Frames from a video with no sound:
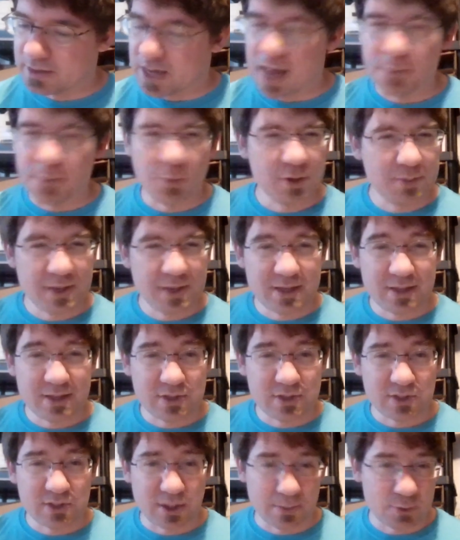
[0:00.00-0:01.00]
I'm going to make the
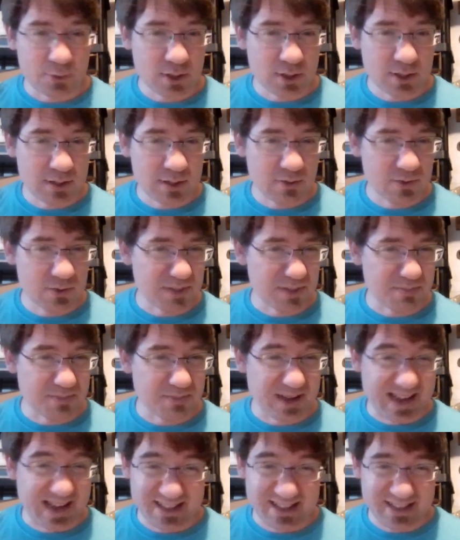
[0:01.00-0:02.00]
assumption there's a
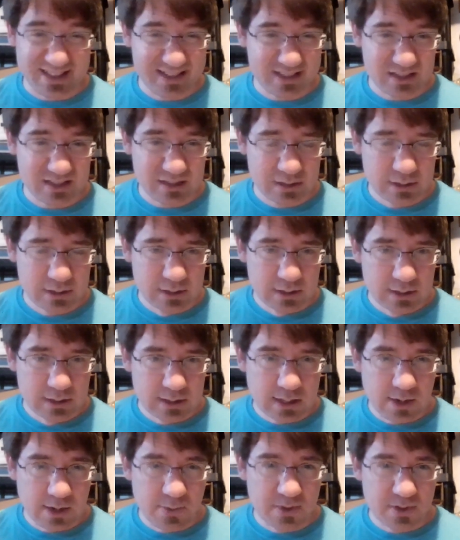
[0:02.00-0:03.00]
pilot
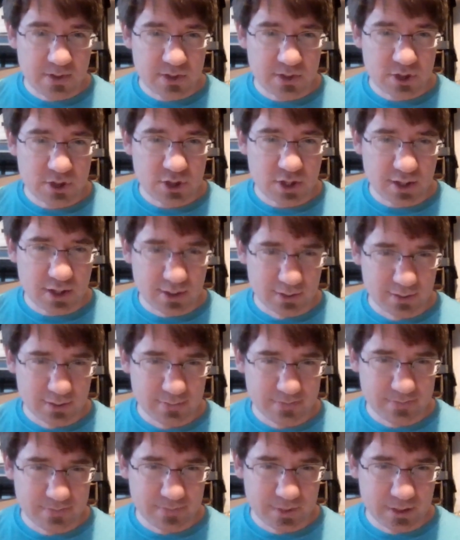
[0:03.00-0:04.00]
with this shuttle,
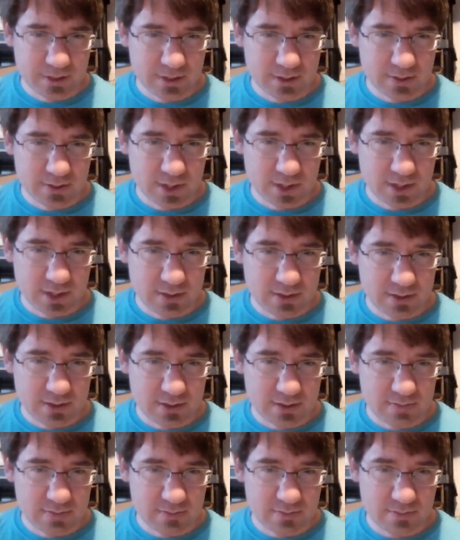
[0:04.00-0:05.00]
right?
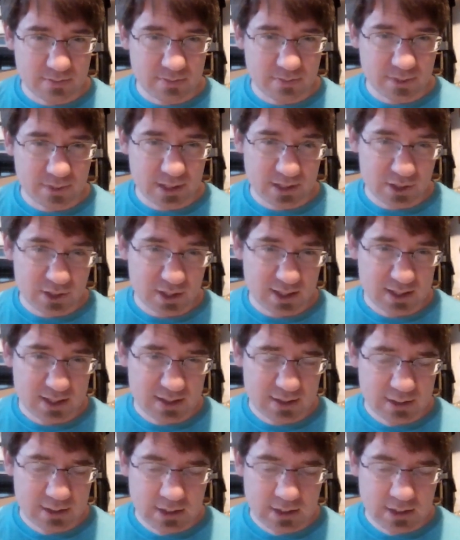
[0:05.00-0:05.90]
Potentially.